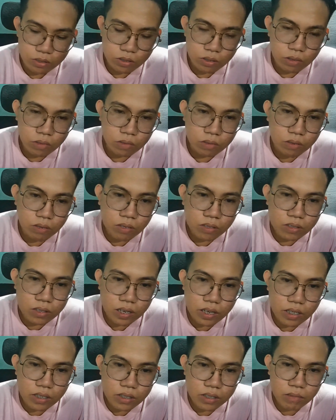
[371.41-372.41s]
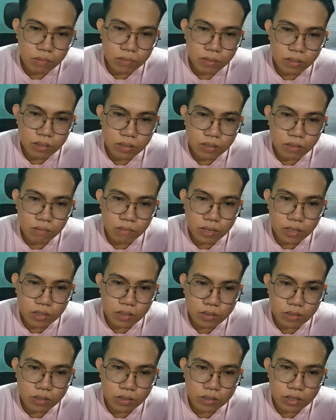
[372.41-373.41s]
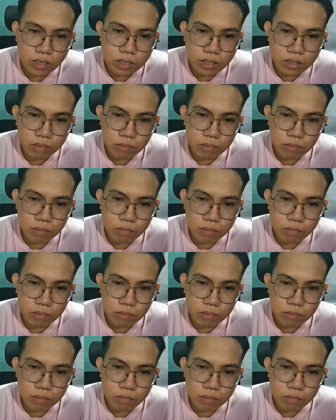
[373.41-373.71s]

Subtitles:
So cosine similarity measures